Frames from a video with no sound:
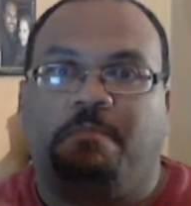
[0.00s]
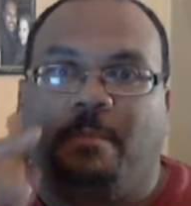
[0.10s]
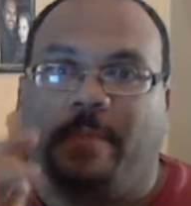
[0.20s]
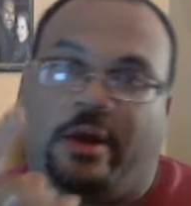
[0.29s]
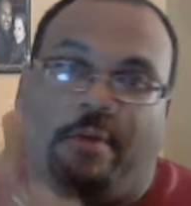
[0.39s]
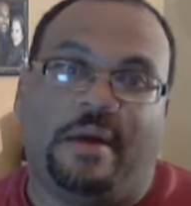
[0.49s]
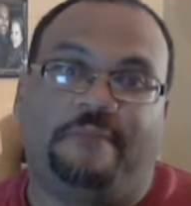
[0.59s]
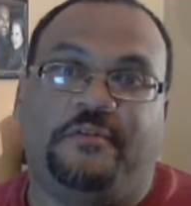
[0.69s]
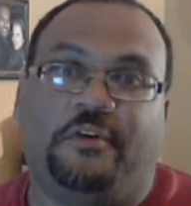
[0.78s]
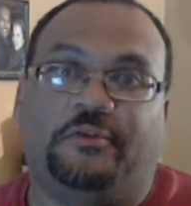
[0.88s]
Baker
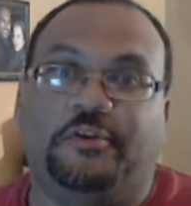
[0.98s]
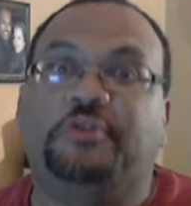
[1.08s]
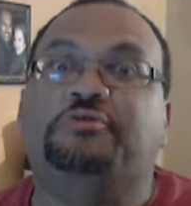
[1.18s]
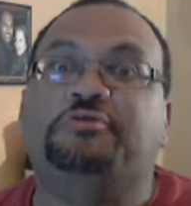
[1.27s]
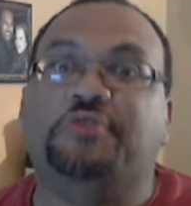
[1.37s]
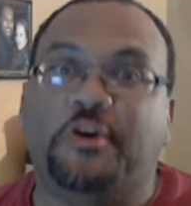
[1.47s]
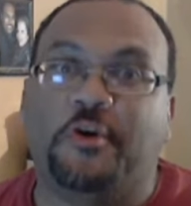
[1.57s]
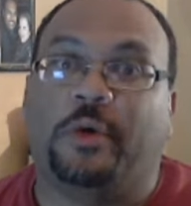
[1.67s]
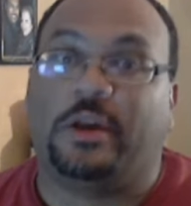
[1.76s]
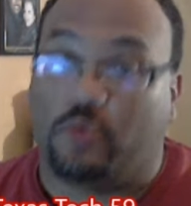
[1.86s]
Mayfield,
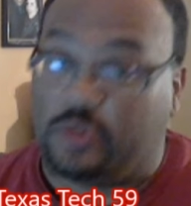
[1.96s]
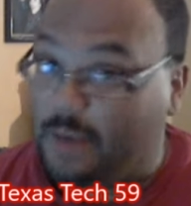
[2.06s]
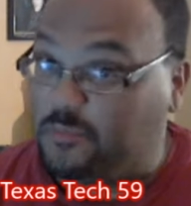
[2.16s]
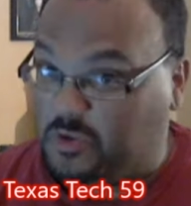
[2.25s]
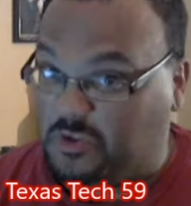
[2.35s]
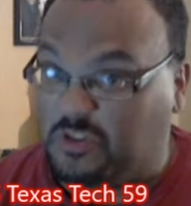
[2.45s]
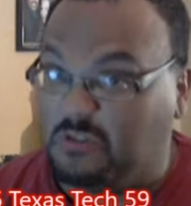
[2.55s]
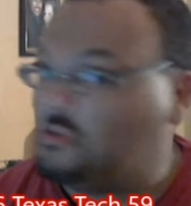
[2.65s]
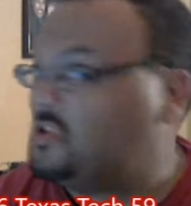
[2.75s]
no interceptions.